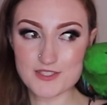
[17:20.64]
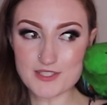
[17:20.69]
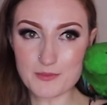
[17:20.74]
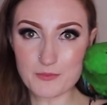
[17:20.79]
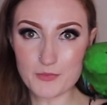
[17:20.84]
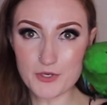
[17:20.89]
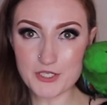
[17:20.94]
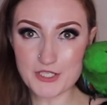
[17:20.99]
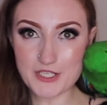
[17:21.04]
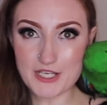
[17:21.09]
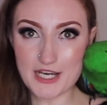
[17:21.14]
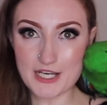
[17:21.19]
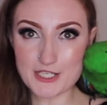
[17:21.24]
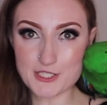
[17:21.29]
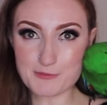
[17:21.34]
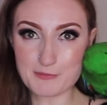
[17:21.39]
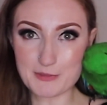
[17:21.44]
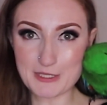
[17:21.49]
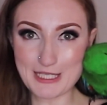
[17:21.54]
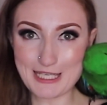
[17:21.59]
Someone
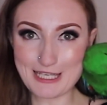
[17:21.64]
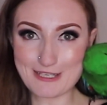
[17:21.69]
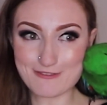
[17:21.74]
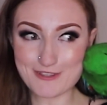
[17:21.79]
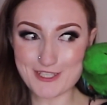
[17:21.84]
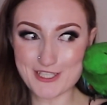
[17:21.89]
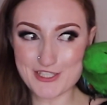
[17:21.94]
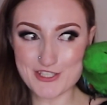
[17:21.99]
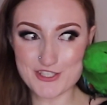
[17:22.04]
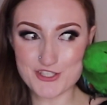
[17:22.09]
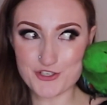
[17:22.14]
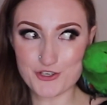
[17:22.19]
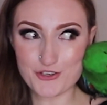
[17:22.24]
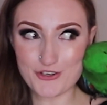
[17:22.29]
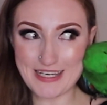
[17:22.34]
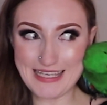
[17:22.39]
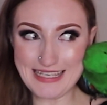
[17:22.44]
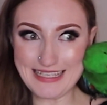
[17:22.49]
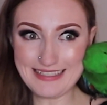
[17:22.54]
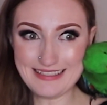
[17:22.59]
can't believe that it's
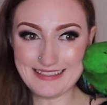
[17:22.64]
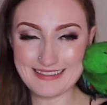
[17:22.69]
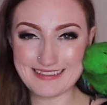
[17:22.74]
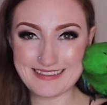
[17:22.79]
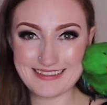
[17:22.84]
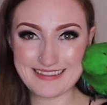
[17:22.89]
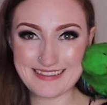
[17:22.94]
green.